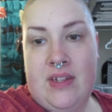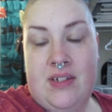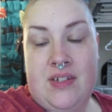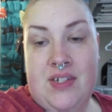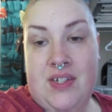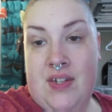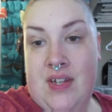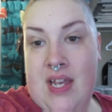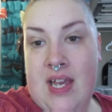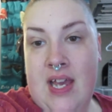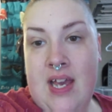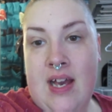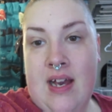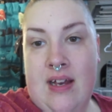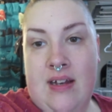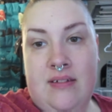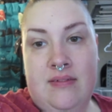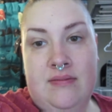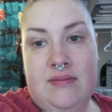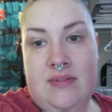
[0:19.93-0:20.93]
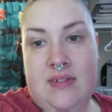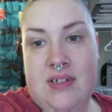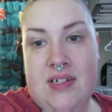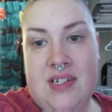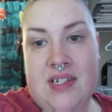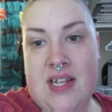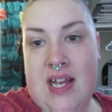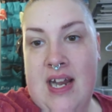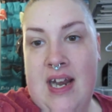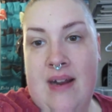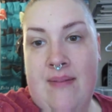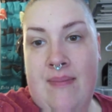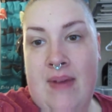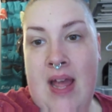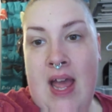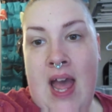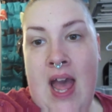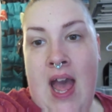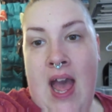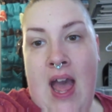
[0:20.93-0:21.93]
so yeah. And
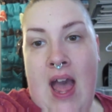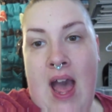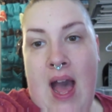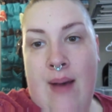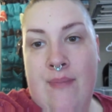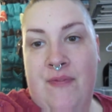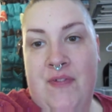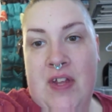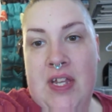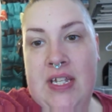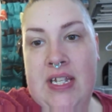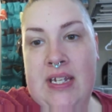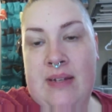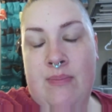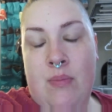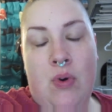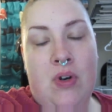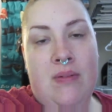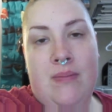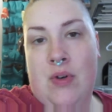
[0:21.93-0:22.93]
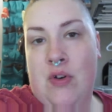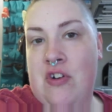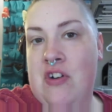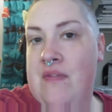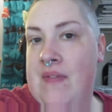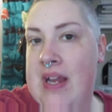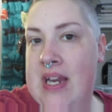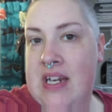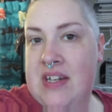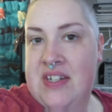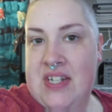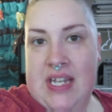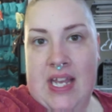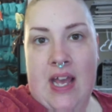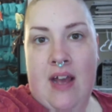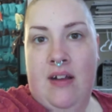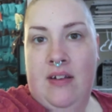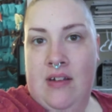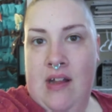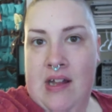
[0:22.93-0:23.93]
I'm, I'm feeling more motivated to
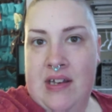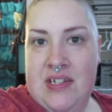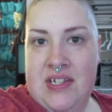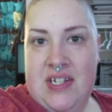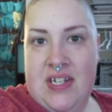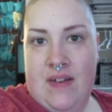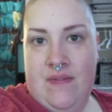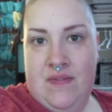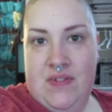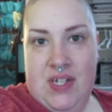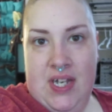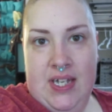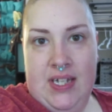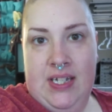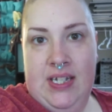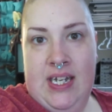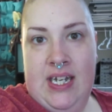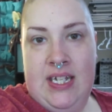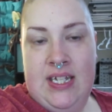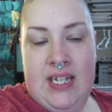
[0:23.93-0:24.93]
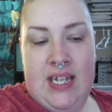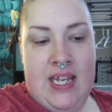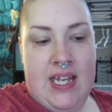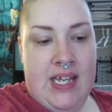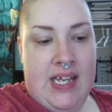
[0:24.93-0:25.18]
get a lot of stuff done lately.